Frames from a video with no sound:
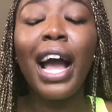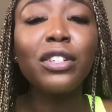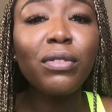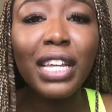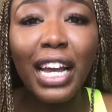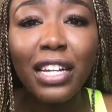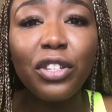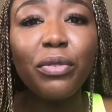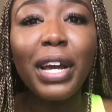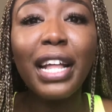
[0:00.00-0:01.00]
I do think I can
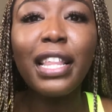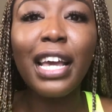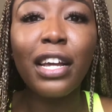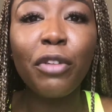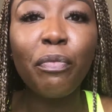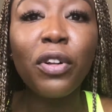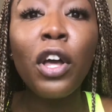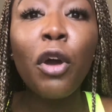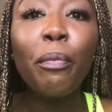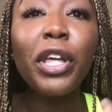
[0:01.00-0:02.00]
do it. I think I can
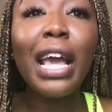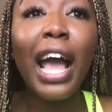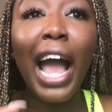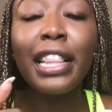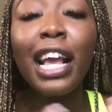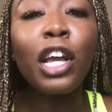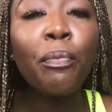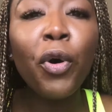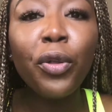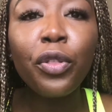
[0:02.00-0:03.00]

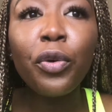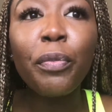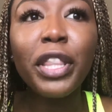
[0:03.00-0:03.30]
pull through.